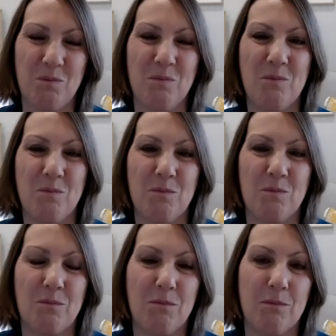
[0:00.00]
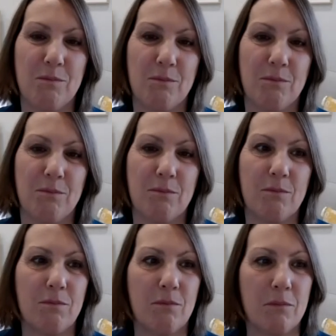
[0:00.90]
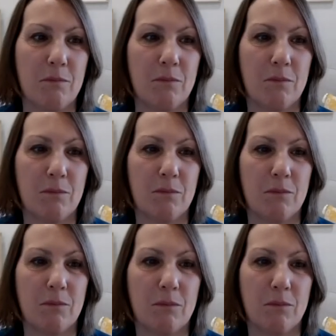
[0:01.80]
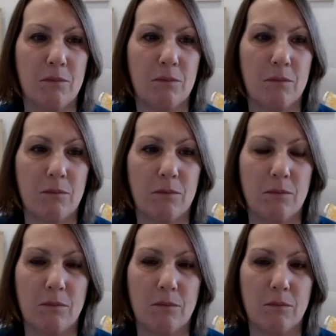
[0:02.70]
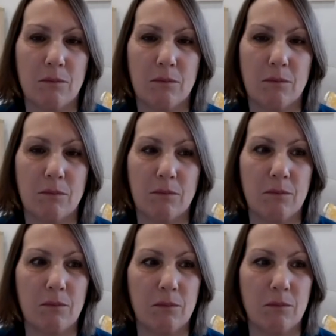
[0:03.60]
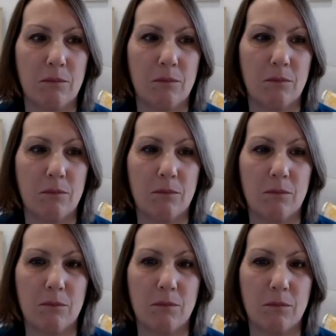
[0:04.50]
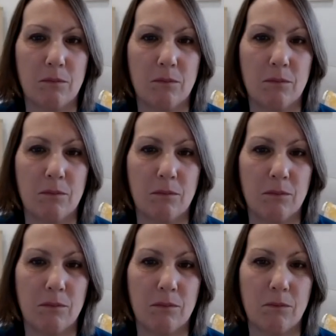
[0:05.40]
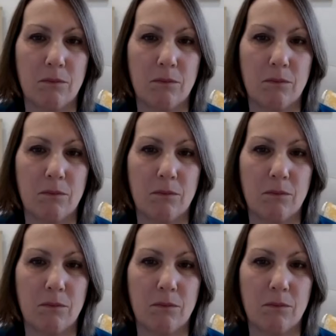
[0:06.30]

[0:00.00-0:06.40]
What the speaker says: (not speaking)